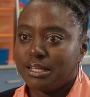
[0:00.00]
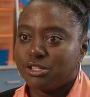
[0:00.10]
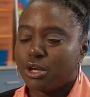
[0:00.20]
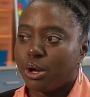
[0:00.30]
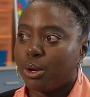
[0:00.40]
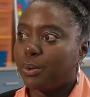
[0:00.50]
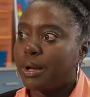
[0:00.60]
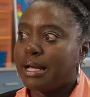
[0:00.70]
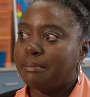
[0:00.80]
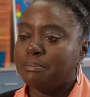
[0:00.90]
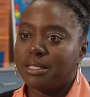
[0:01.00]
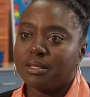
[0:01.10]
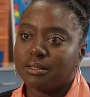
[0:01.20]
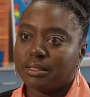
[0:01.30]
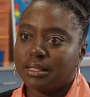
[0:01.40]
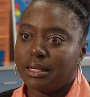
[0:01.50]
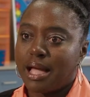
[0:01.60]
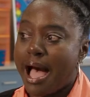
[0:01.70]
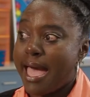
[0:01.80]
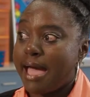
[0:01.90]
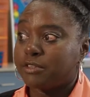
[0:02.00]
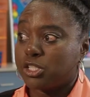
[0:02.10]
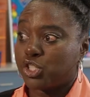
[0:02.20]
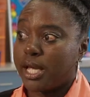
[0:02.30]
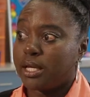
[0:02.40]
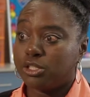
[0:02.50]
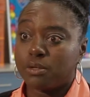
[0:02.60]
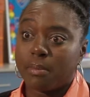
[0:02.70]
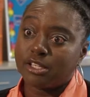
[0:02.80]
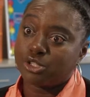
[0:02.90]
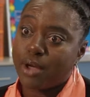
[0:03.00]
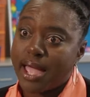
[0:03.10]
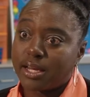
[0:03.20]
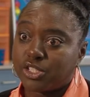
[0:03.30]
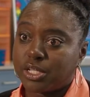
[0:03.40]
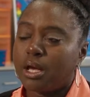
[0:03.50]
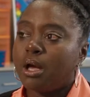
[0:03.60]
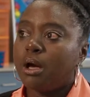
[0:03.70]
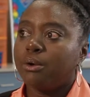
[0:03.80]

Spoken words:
So immediately I have to change my strategy.